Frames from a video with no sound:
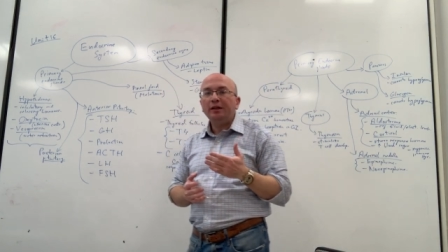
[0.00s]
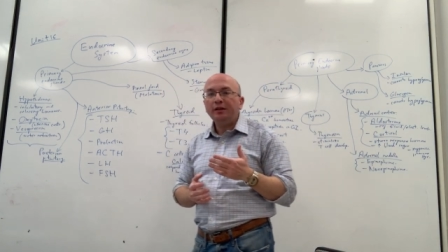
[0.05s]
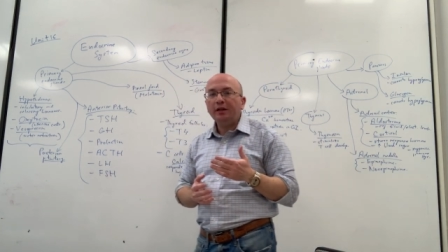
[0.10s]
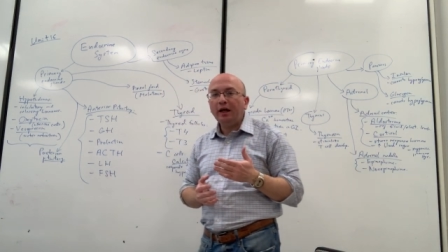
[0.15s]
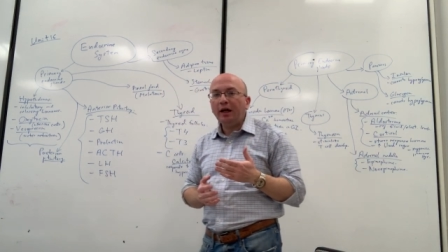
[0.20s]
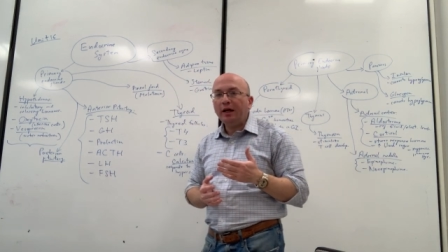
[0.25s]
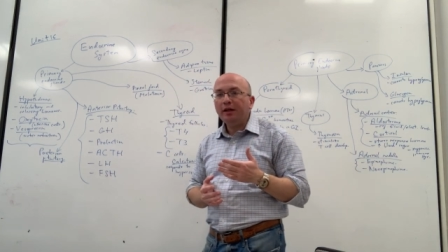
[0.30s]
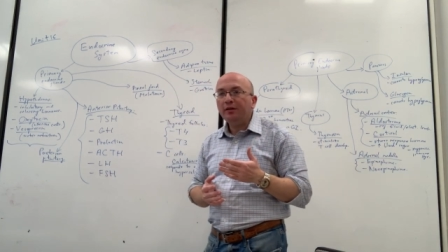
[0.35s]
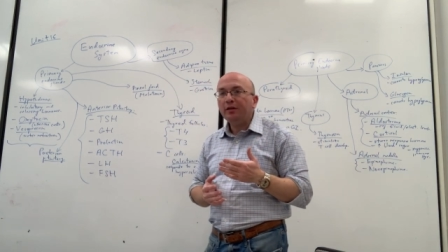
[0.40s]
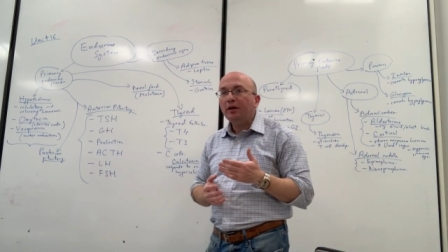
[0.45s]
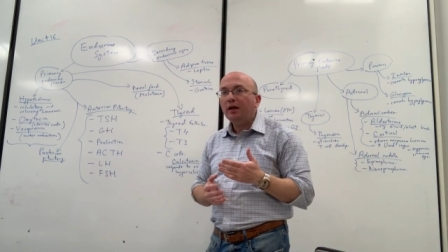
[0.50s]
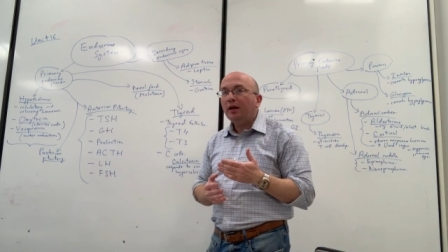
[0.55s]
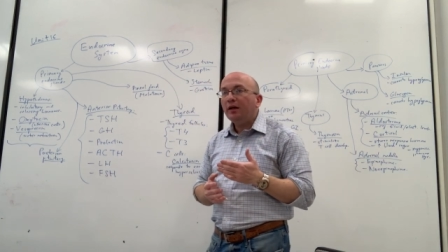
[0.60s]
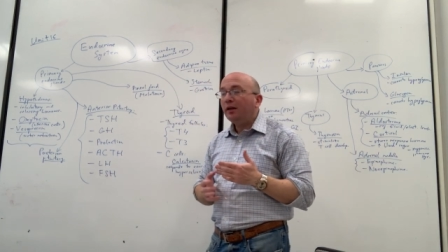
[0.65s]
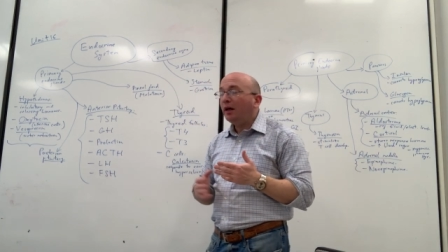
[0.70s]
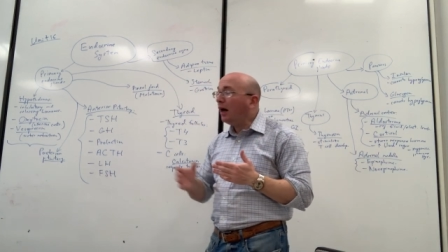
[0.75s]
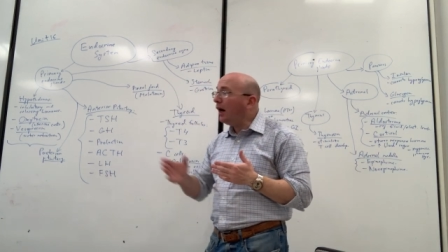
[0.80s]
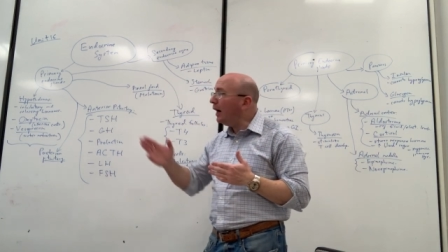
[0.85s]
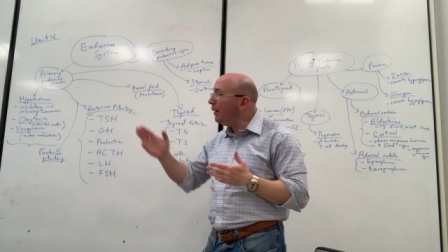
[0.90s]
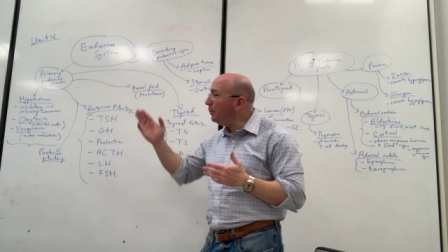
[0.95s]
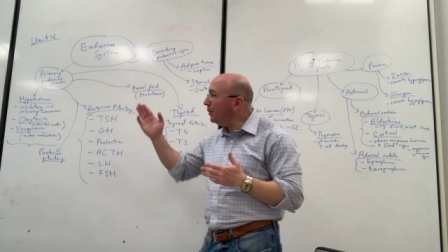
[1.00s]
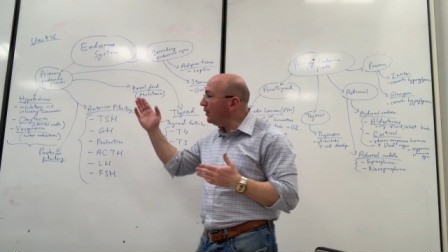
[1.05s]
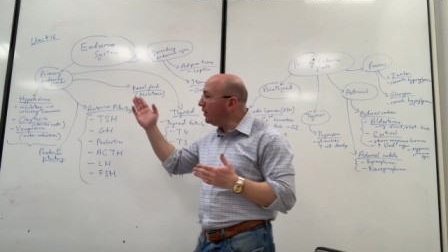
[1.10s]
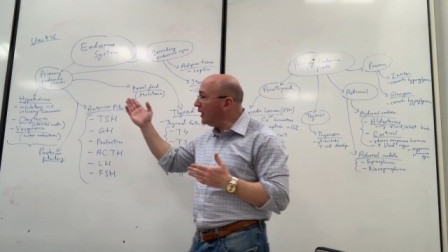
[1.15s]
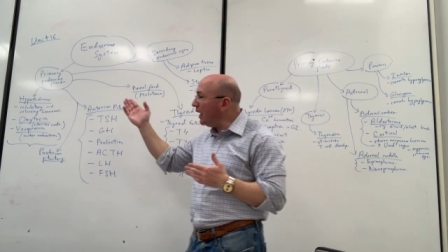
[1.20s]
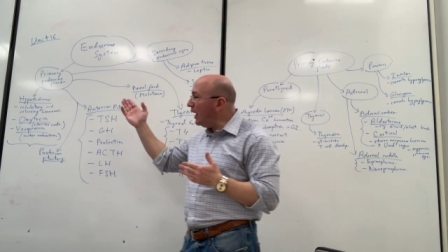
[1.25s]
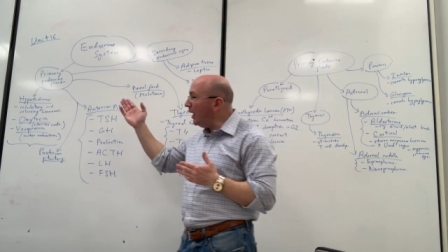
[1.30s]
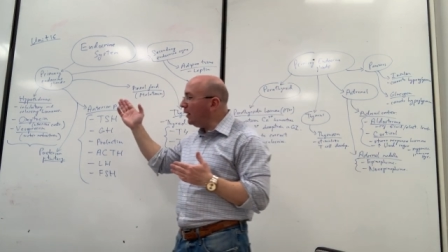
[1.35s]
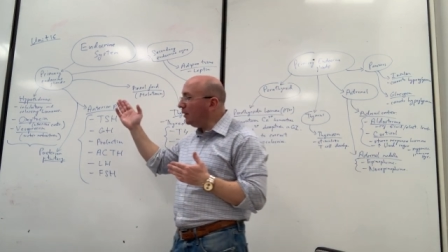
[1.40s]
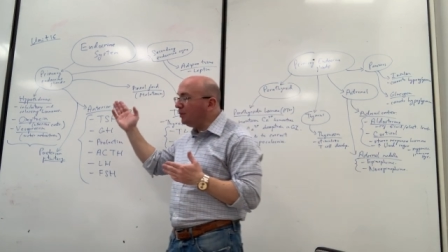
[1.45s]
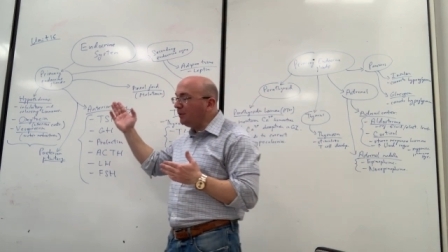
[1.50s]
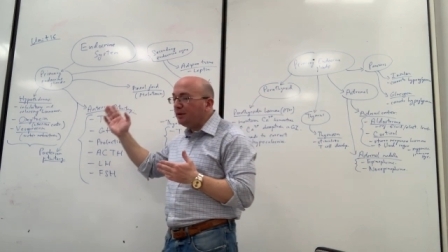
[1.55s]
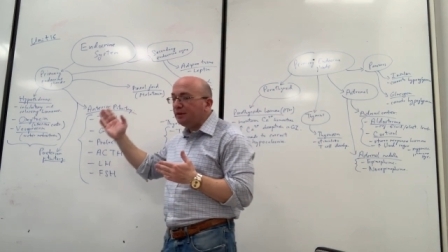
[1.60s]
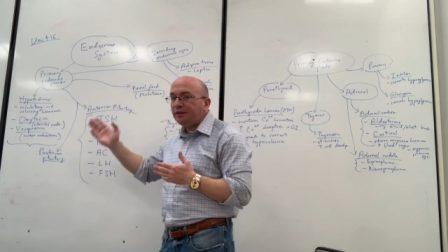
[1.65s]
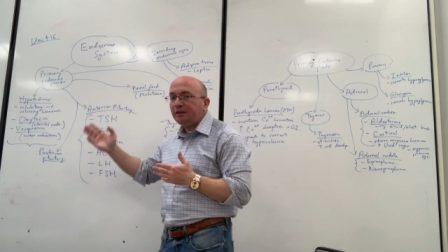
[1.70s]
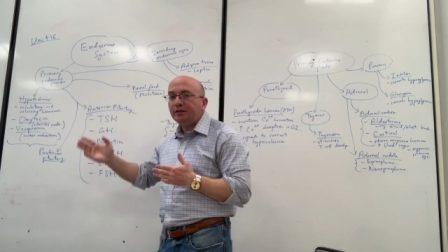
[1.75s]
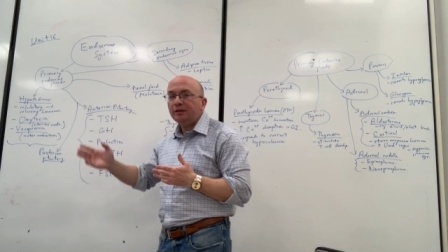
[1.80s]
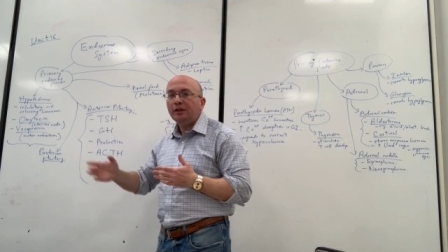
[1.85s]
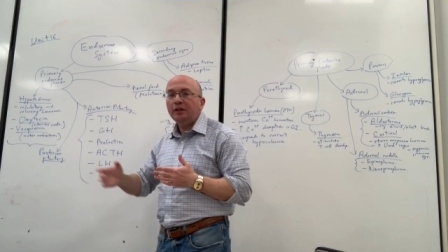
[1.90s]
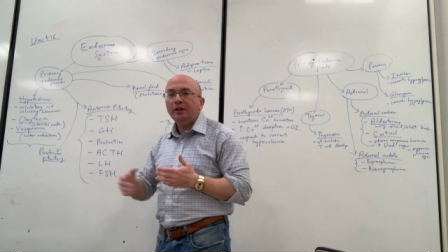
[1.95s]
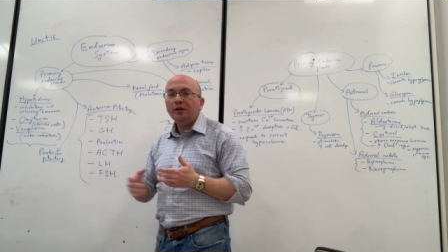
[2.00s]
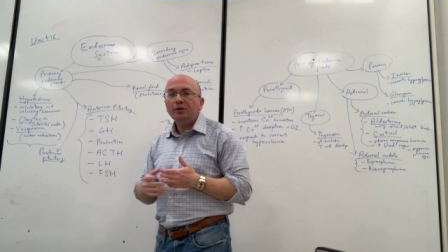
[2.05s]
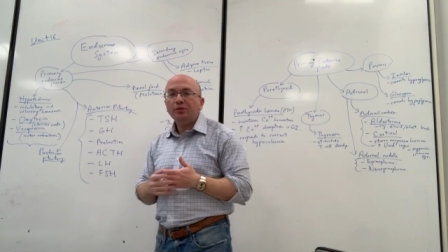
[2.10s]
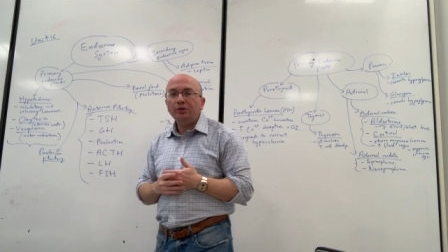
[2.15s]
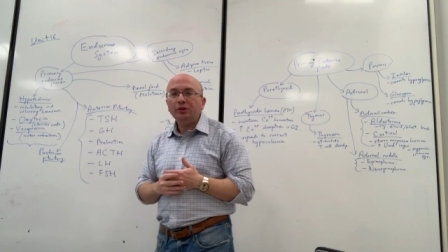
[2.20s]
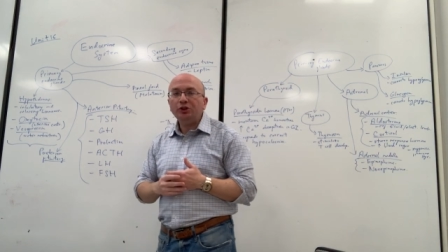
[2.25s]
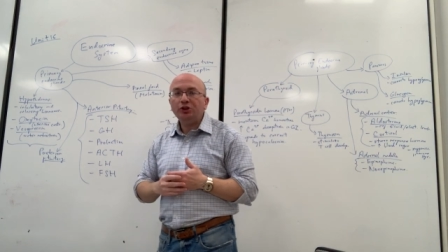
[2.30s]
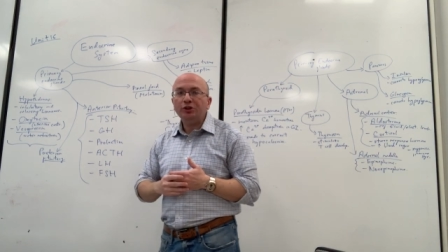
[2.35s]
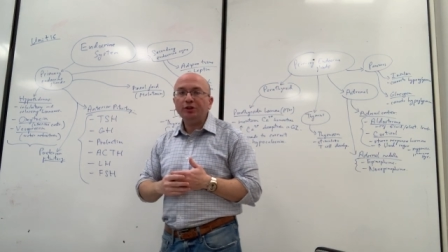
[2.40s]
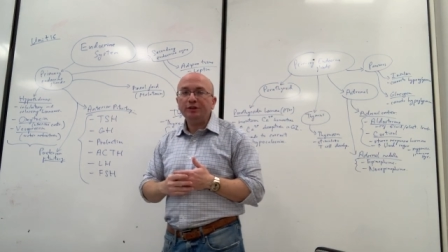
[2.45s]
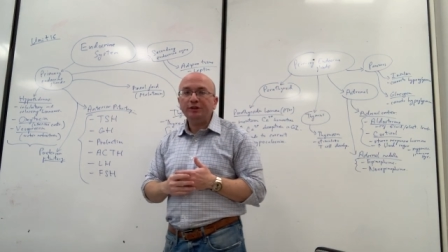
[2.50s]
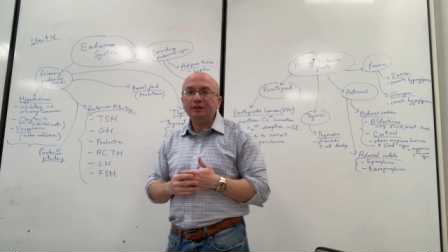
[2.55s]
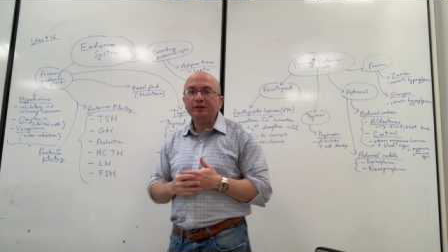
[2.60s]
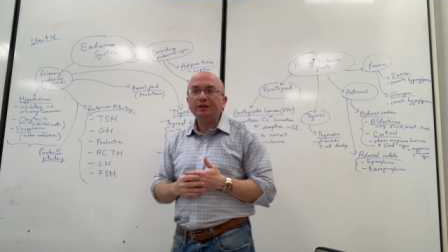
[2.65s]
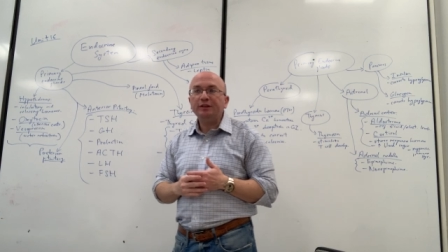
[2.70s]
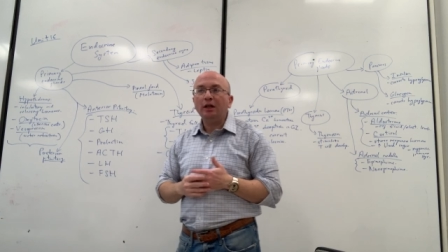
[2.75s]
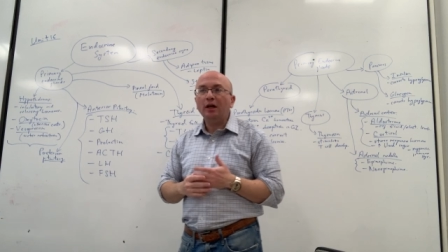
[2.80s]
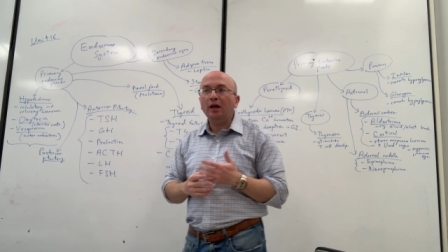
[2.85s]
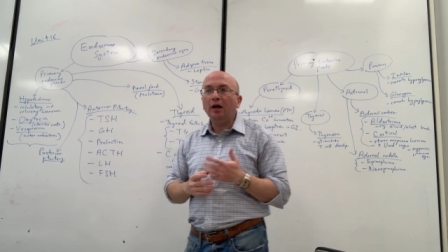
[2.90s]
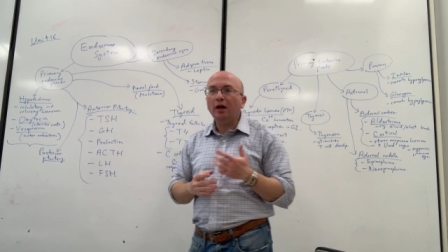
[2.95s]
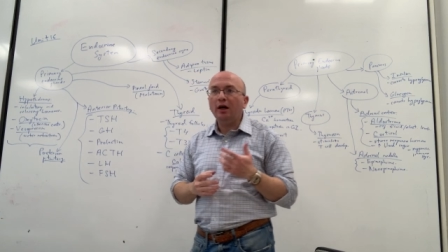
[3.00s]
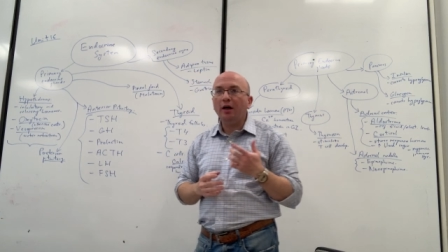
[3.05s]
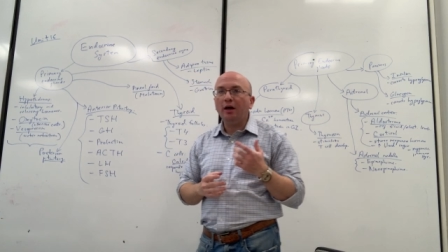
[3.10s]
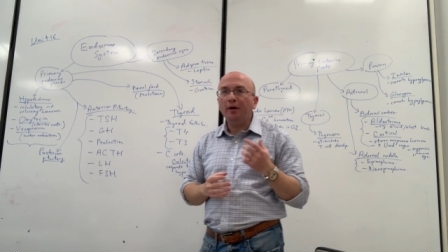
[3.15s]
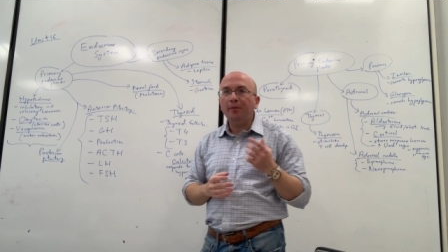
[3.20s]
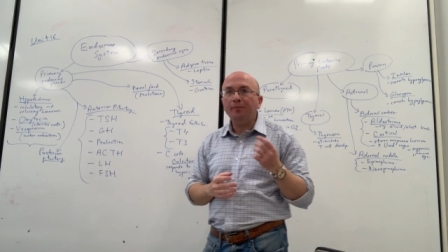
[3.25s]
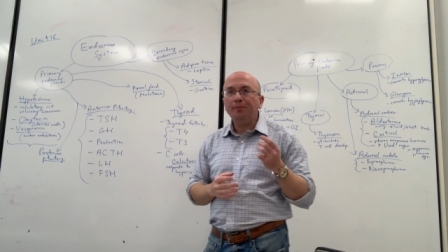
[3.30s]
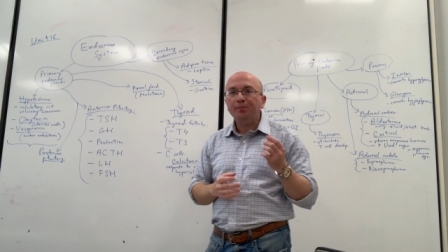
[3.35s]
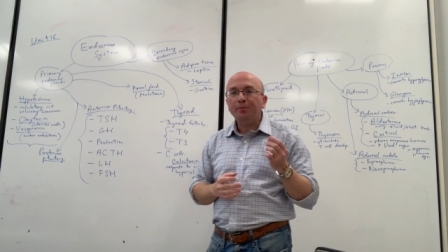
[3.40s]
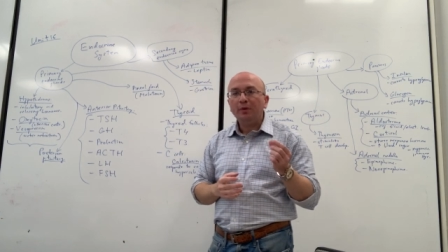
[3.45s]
that the hypothalamus, which is uh,